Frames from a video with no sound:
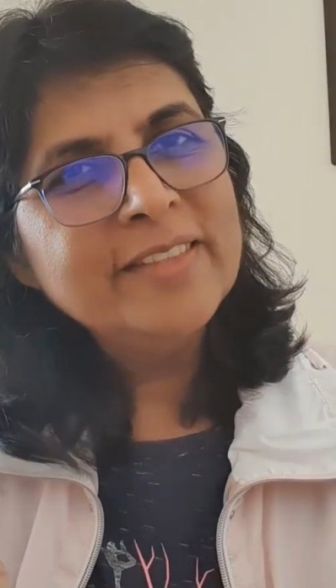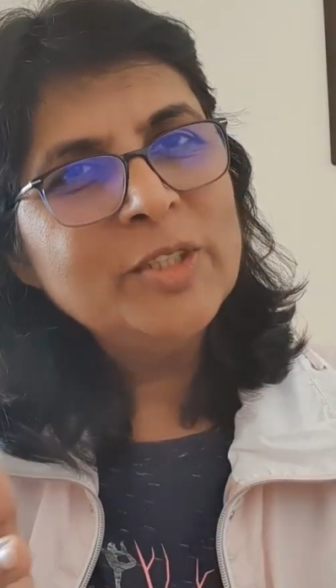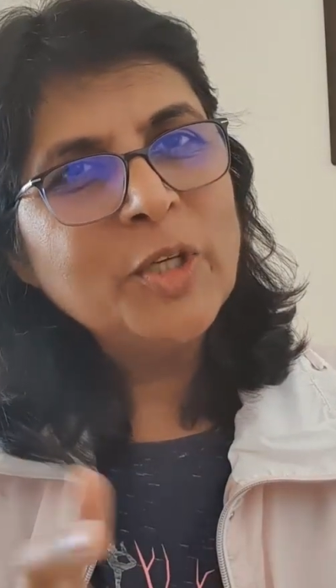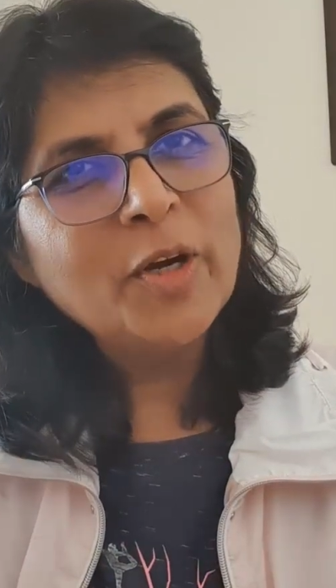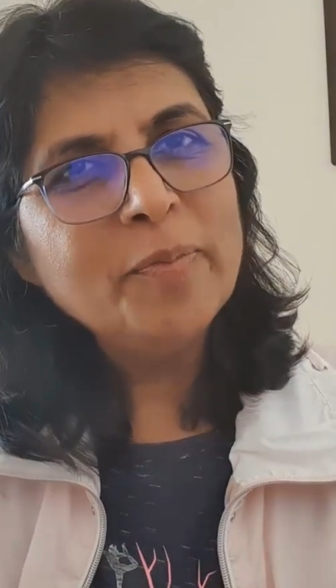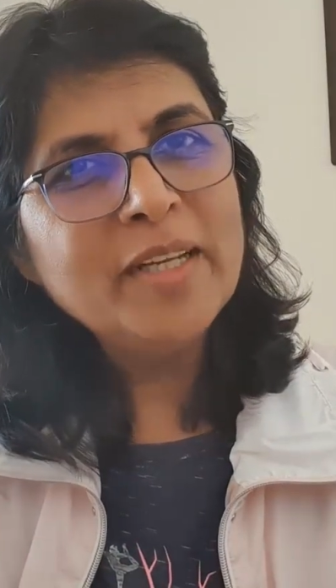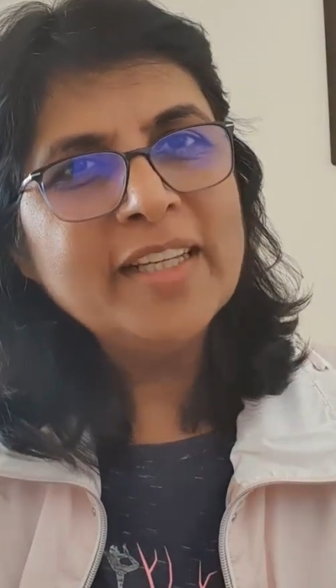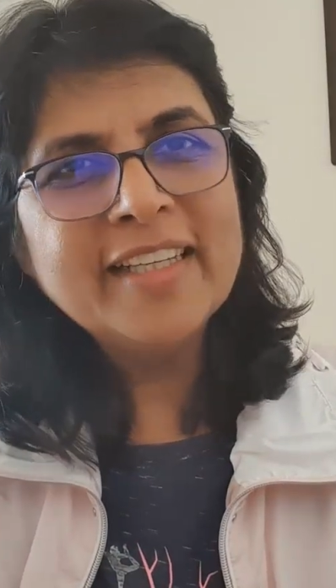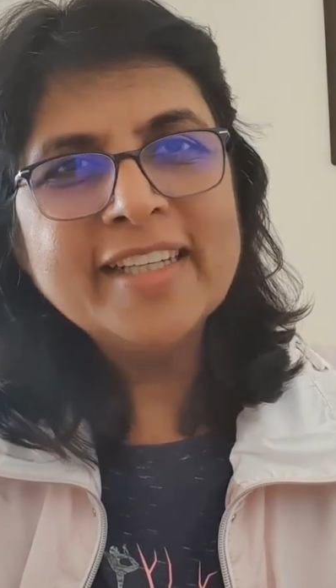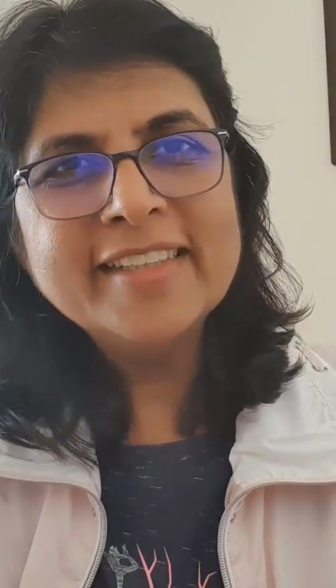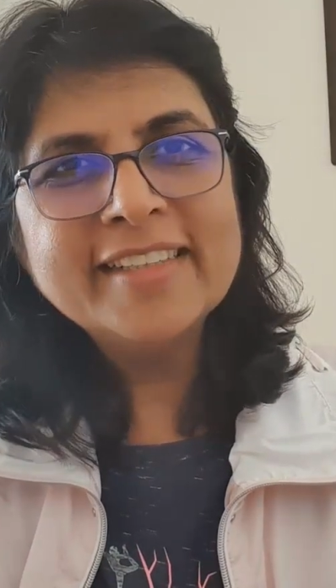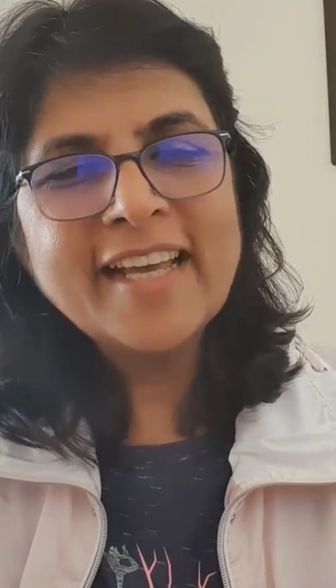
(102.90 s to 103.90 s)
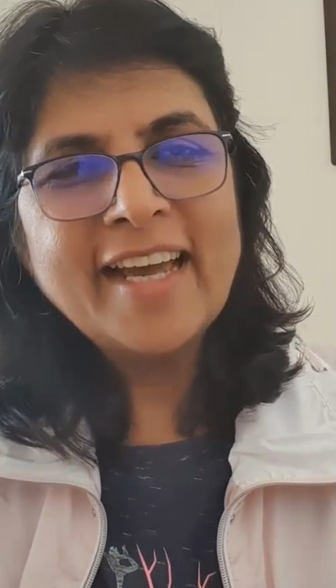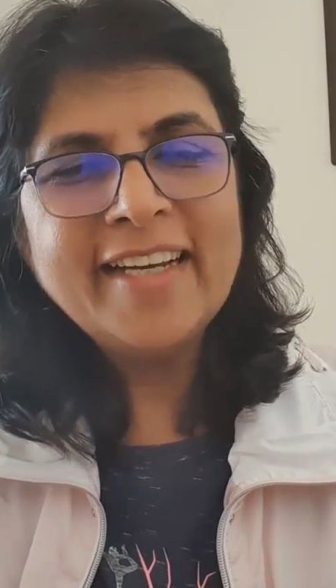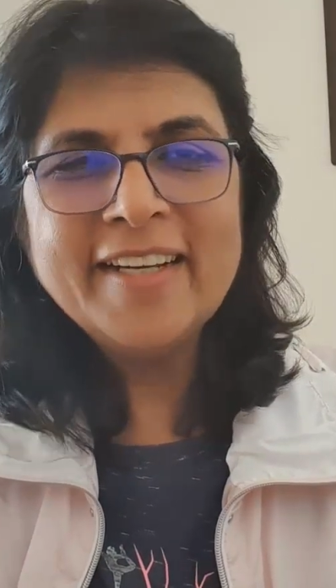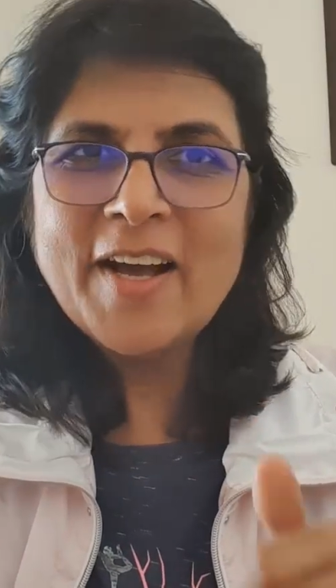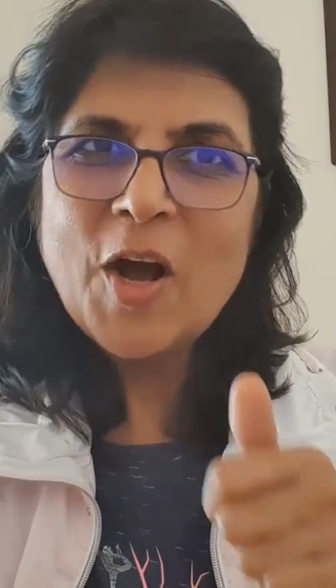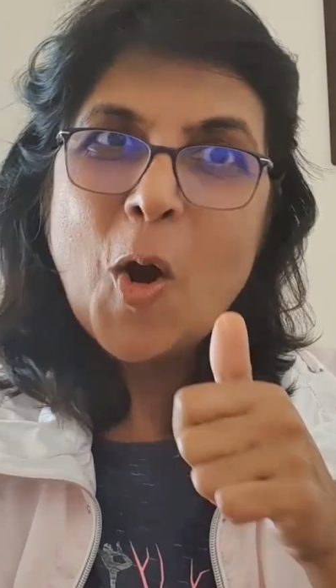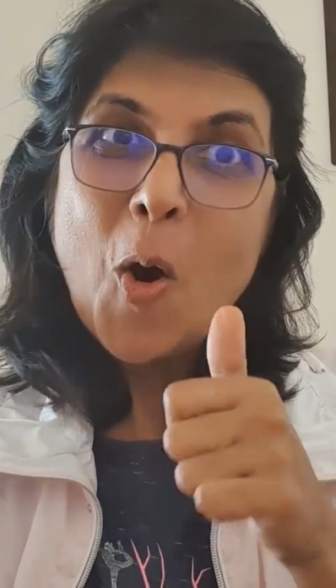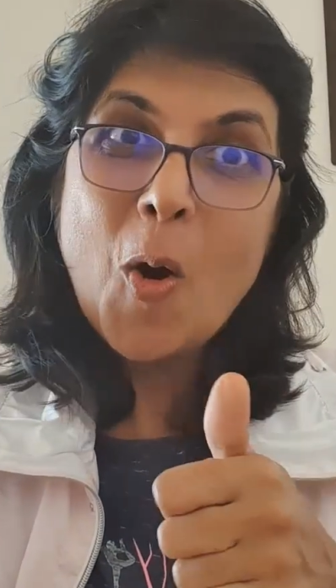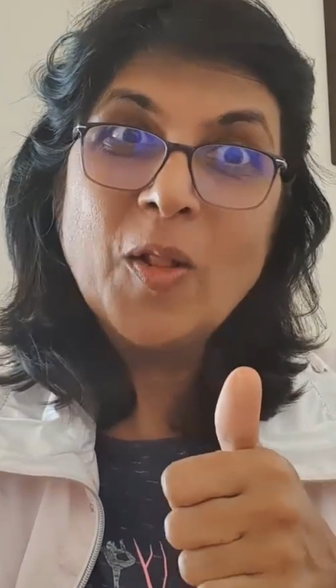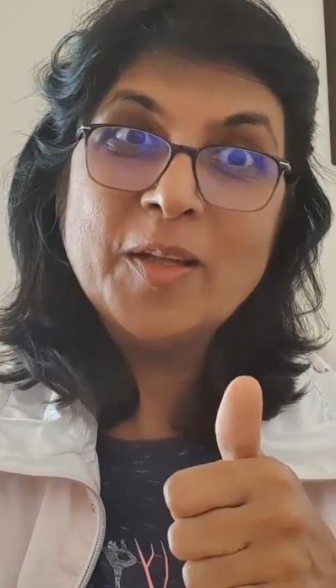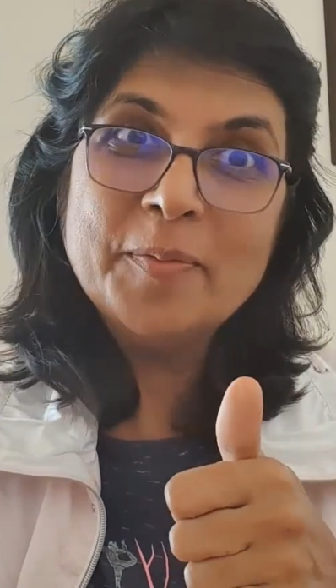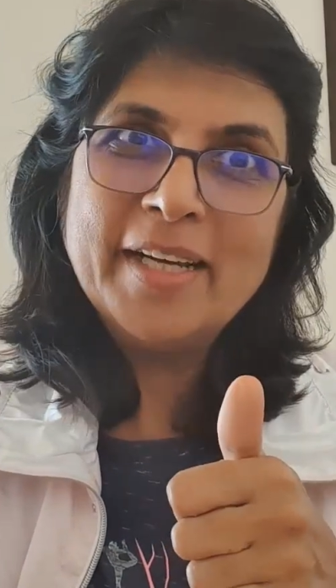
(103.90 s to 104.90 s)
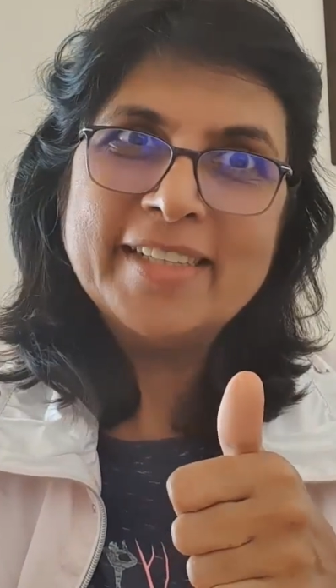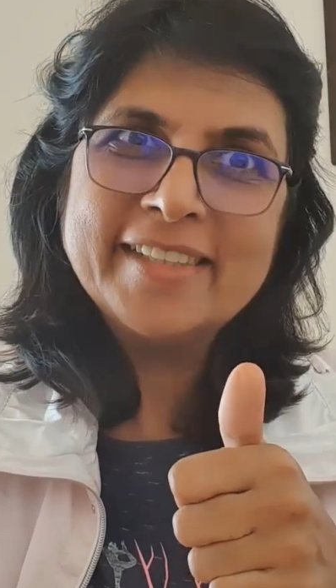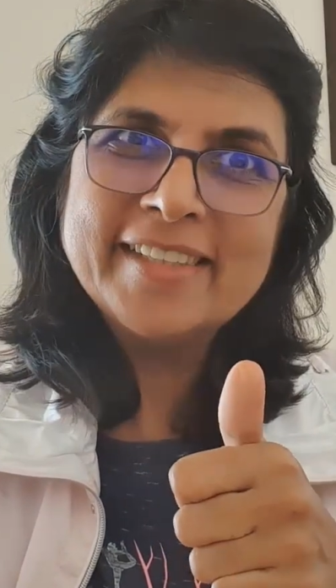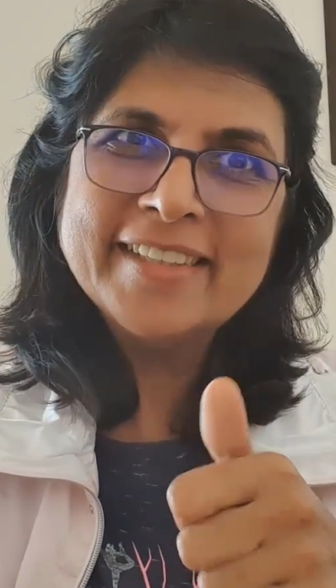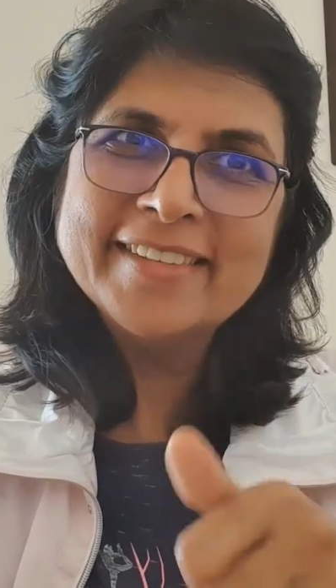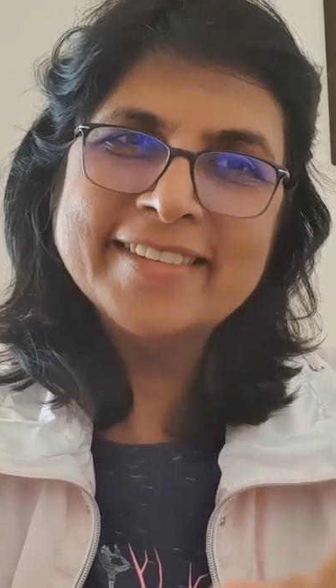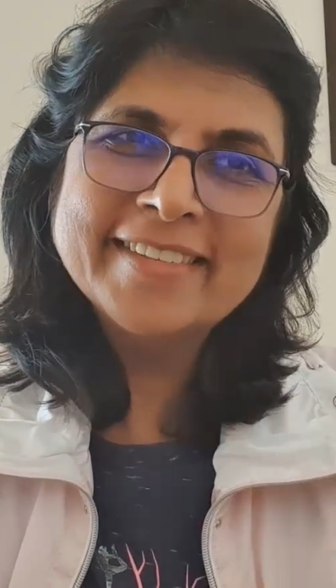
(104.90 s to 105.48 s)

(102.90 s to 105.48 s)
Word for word: Join me in the inside. All the best.